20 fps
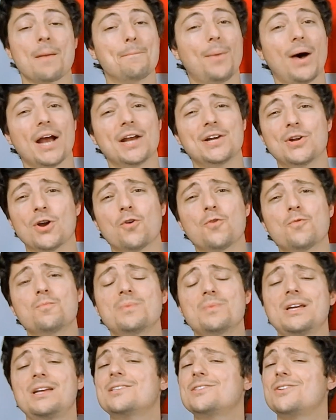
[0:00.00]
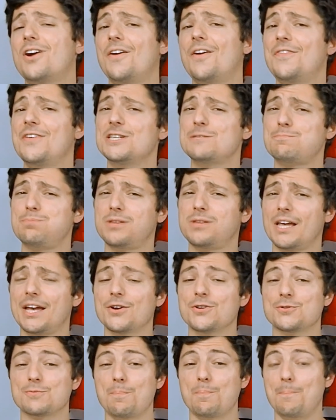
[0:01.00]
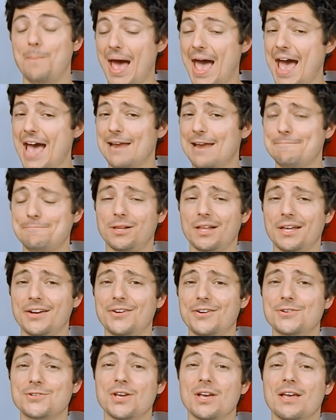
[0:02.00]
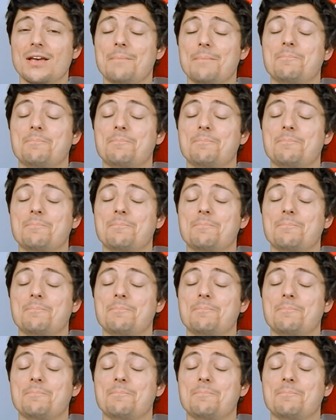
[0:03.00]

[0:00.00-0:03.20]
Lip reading: By no means are these players bad players,